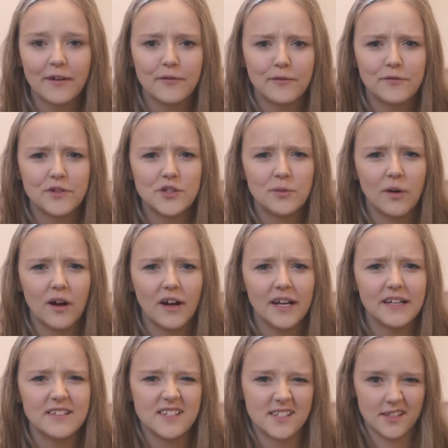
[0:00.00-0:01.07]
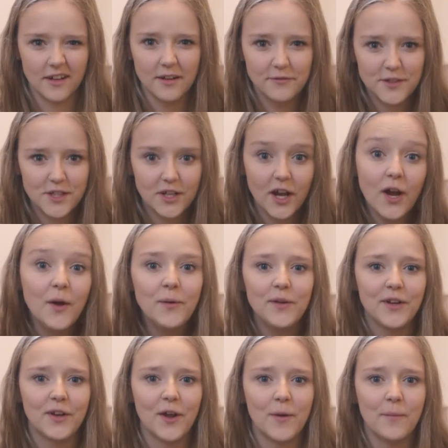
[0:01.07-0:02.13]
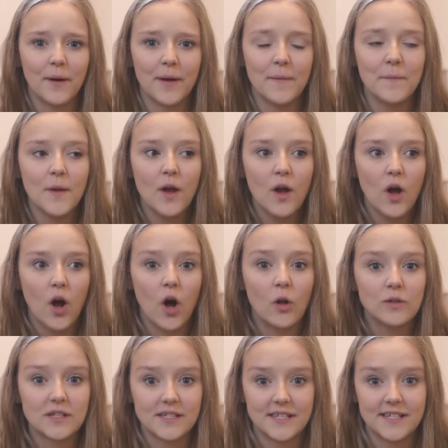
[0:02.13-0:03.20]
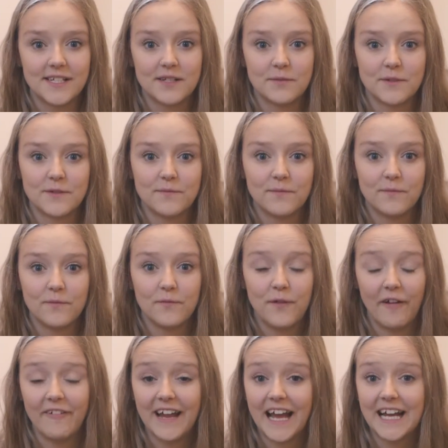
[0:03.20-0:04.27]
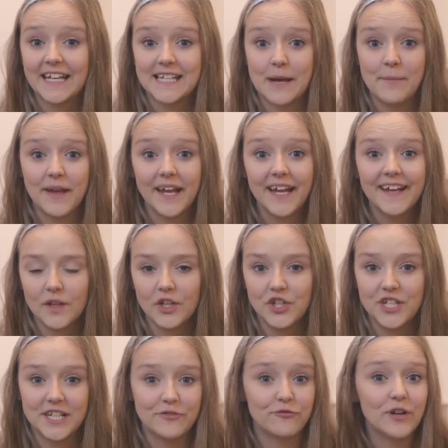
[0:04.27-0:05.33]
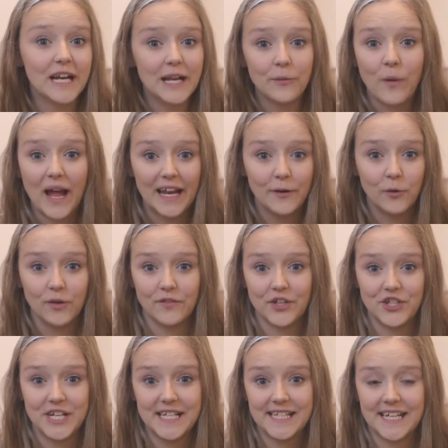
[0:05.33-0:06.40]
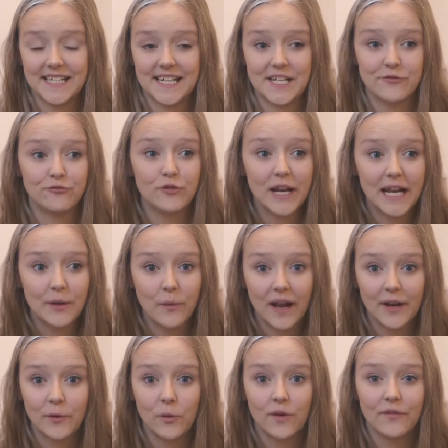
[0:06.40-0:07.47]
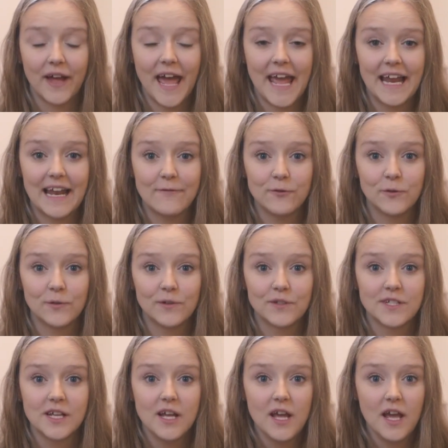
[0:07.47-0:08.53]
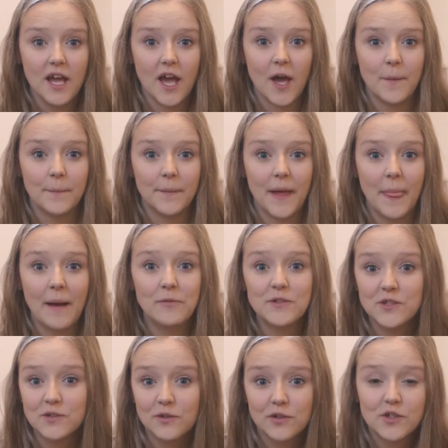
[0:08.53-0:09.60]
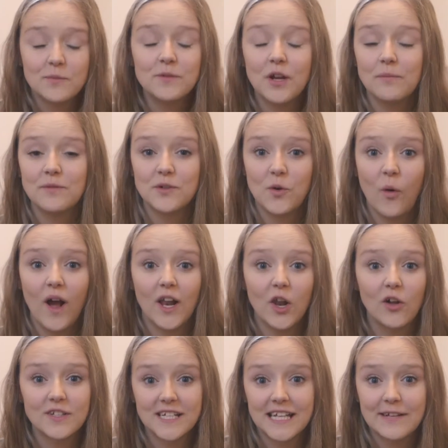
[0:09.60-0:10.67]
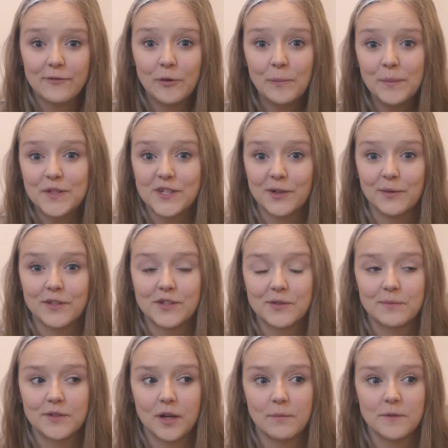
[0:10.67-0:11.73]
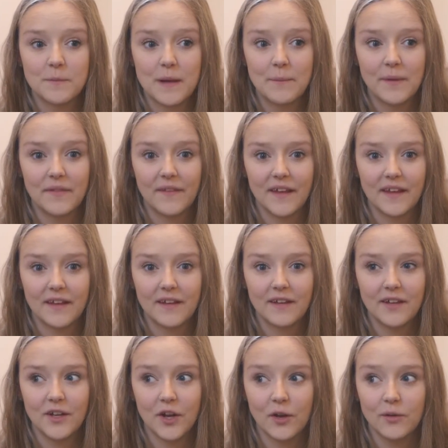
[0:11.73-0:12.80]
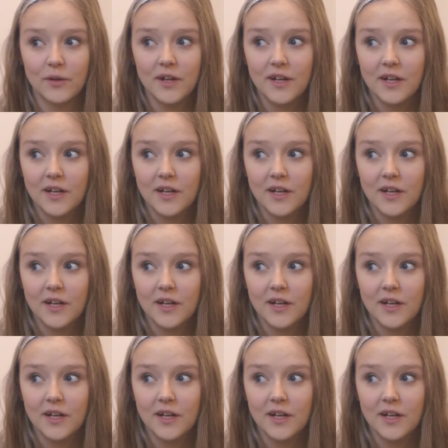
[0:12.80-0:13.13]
of, do I deserve to go? You know, my older sister was very academic. She did really well in all of her GCSEs, really well in all of her A-levels. And that was sometimes quite a lot to live up to, and sometimes made me think, you know,